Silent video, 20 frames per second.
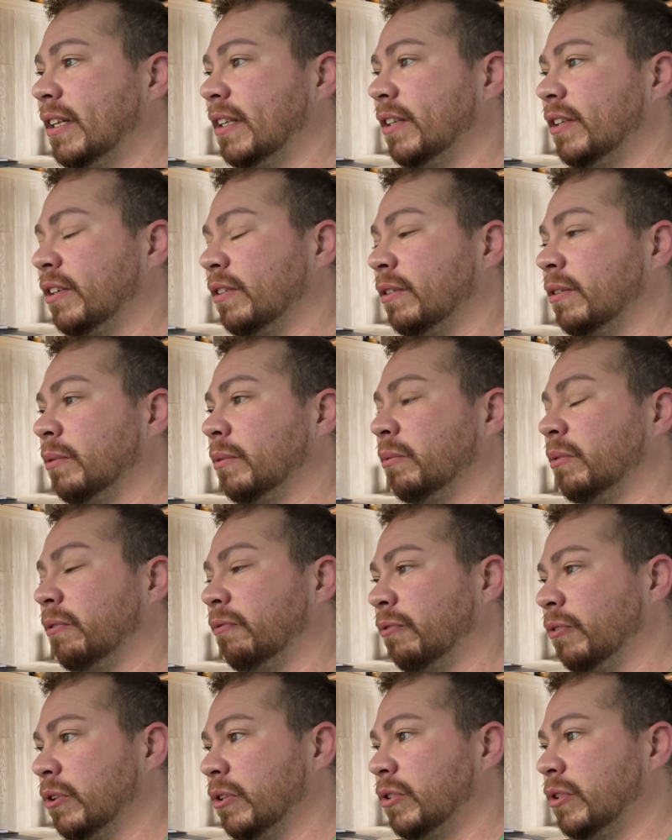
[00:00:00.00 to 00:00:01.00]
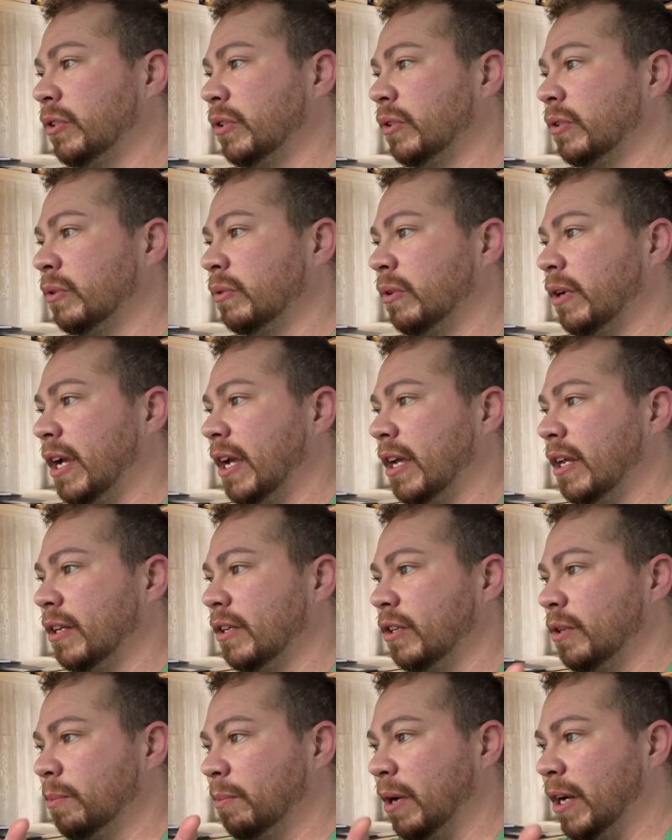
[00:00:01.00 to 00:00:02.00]
they're referred to, and
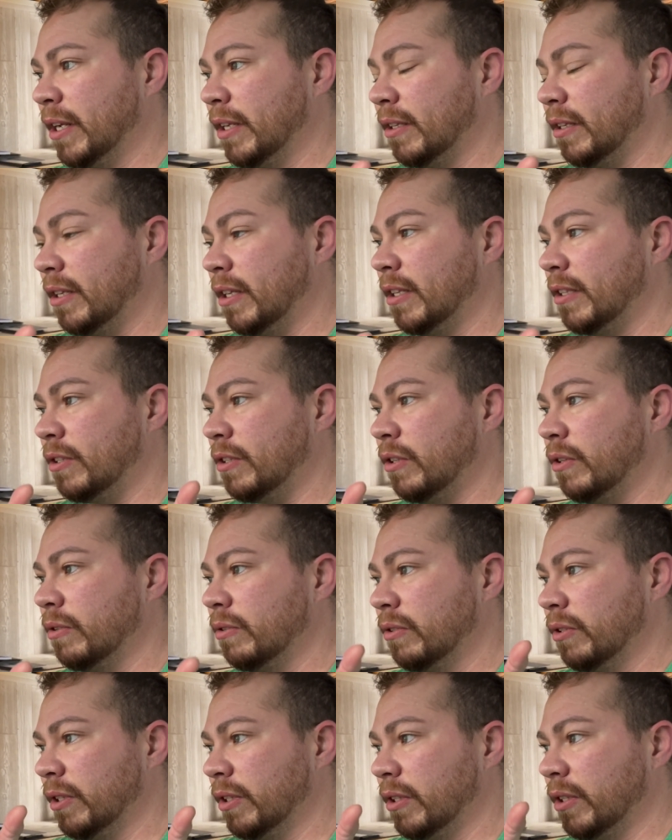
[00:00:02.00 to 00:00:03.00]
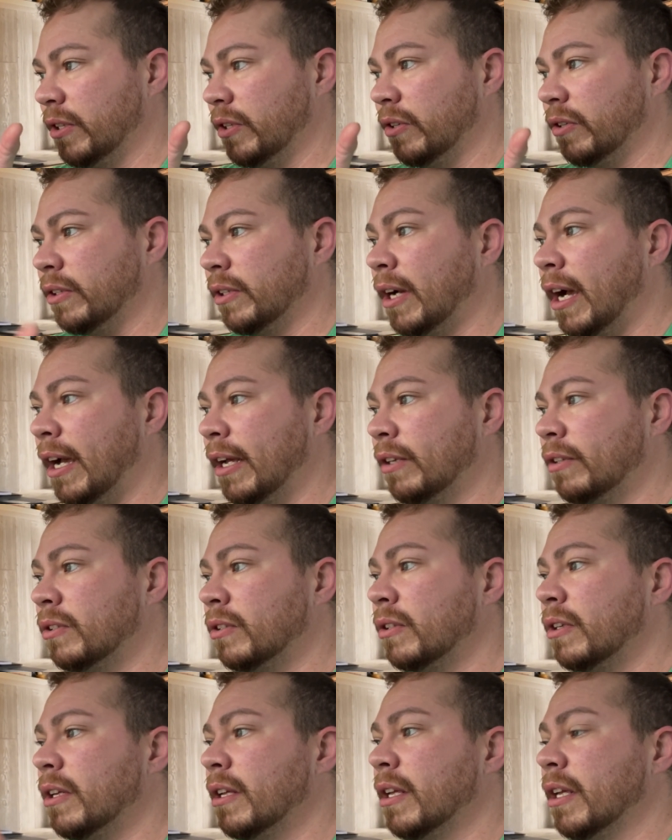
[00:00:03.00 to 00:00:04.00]
you might need to use this in your
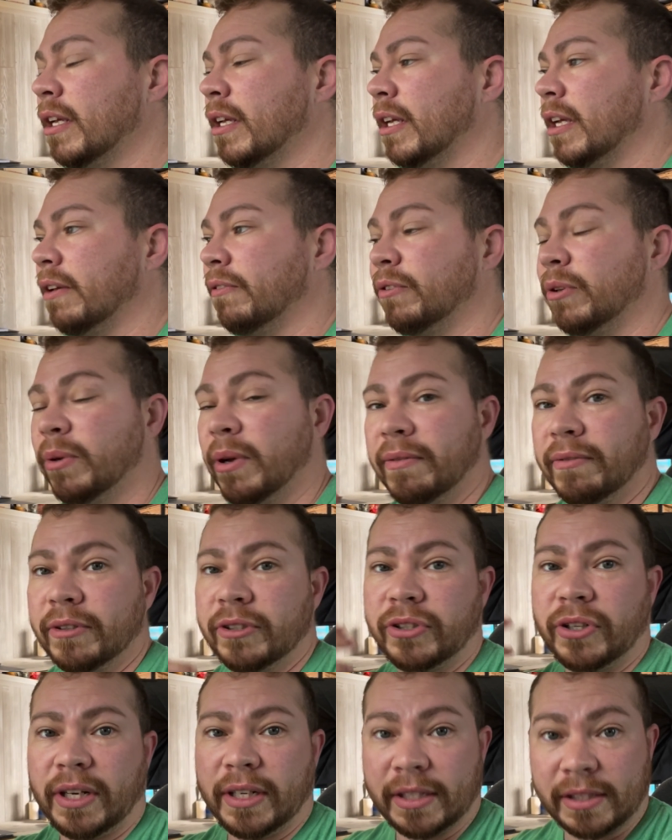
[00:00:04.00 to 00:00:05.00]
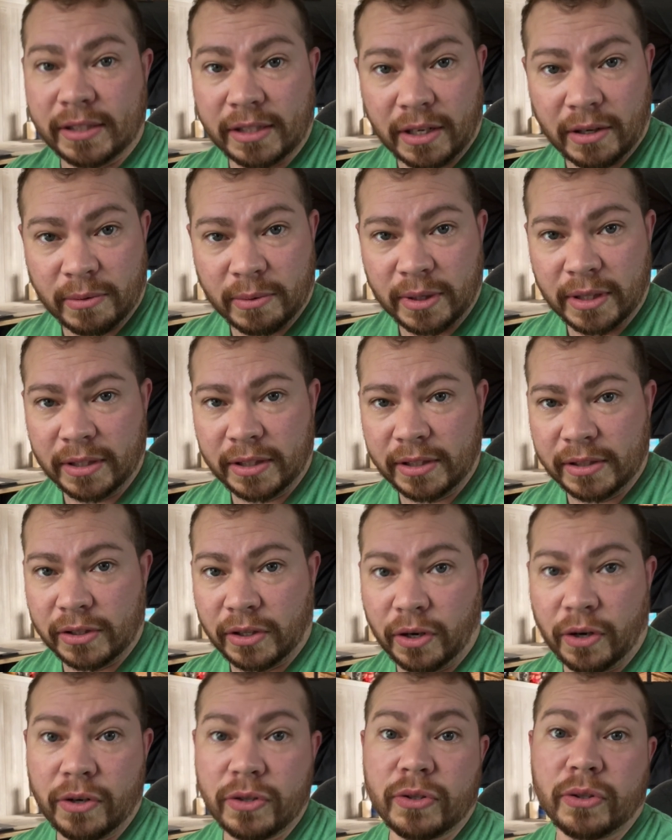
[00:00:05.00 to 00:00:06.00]
title if you ever try to sell one of these
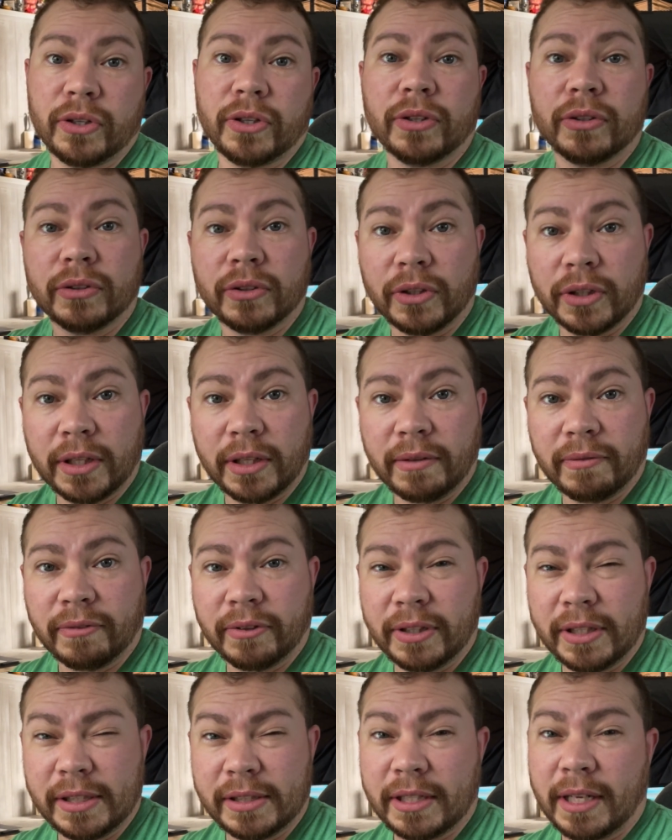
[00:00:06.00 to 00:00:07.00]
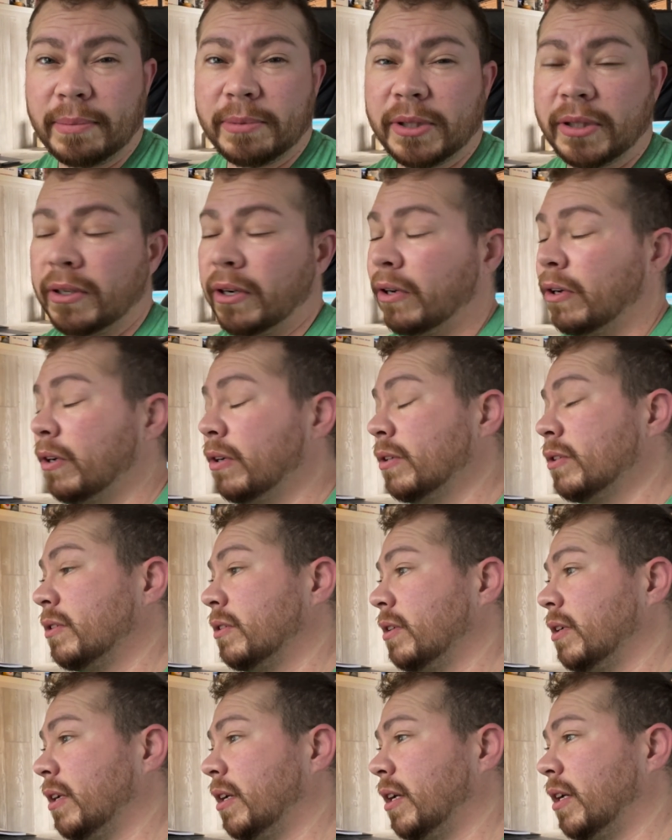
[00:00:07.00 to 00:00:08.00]
cards or you're looking for these types of
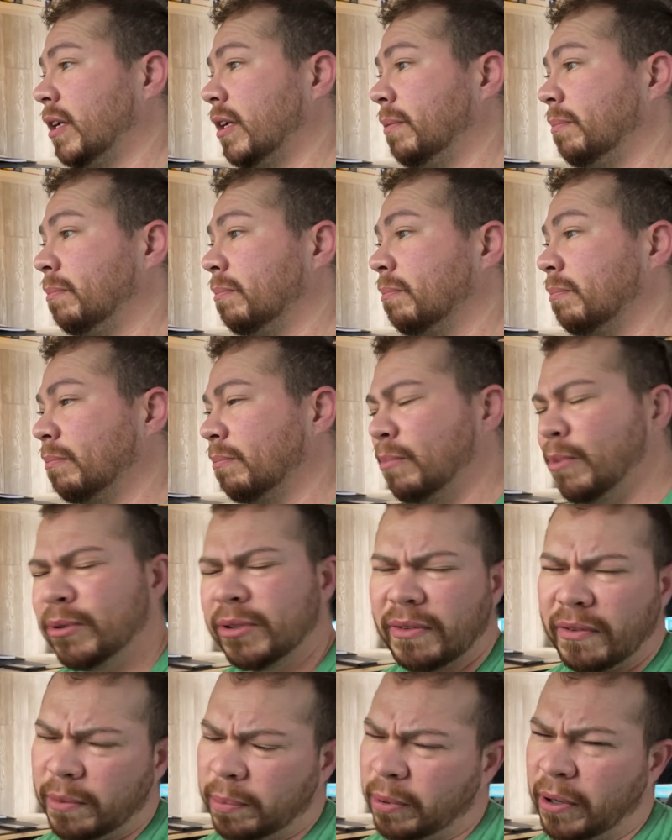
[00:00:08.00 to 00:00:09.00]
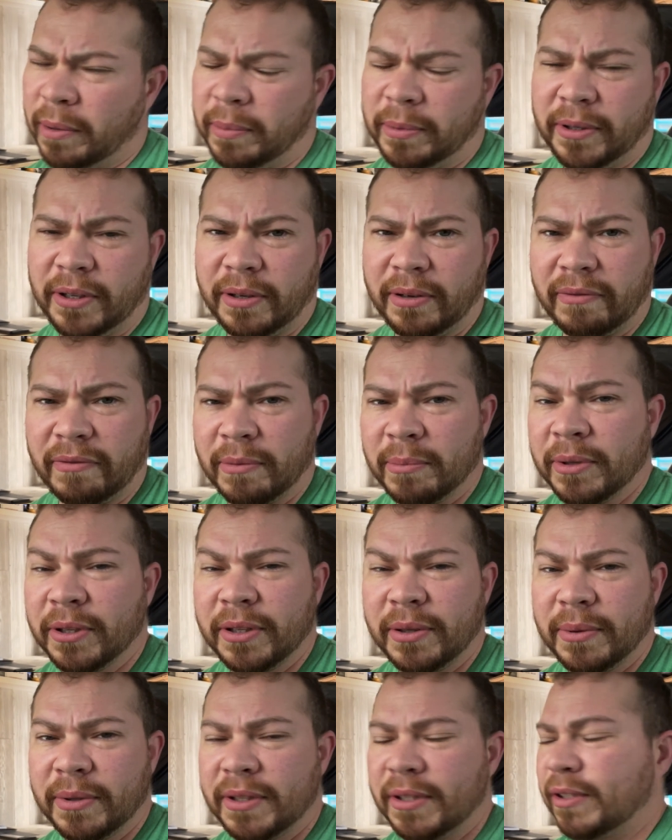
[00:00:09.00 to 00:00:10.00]
cards. Most of you probably are
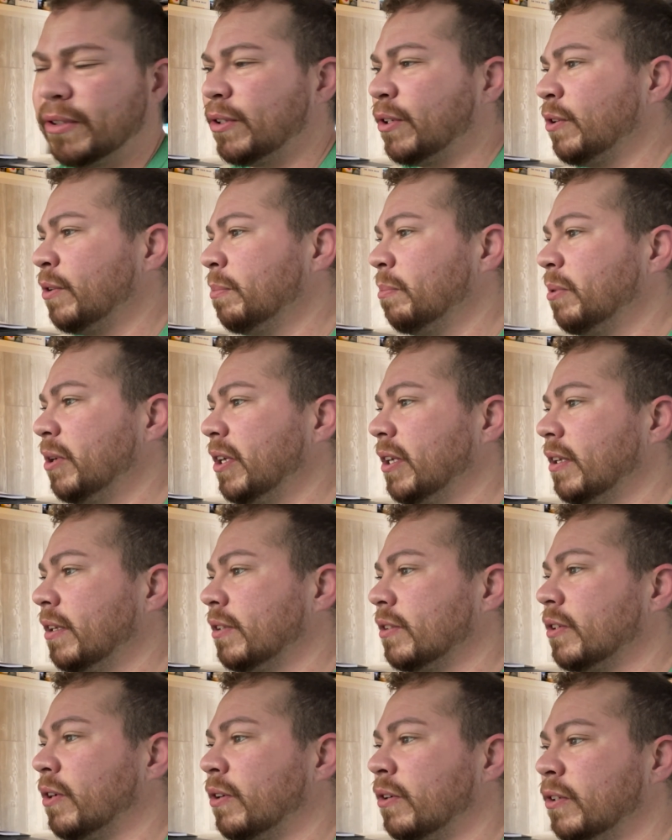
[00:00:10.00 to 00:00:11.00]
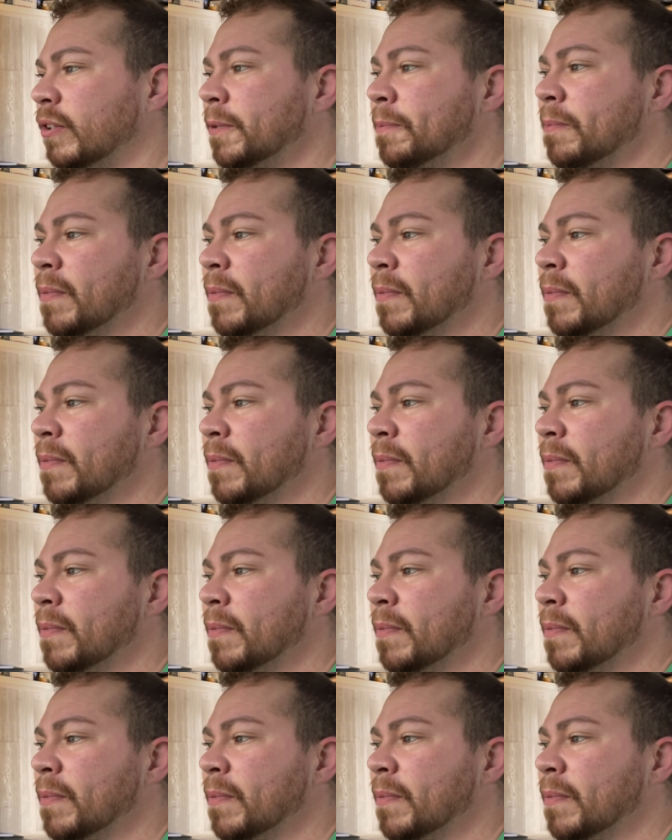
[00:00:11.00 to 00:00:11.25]
familiar with this term, but it is called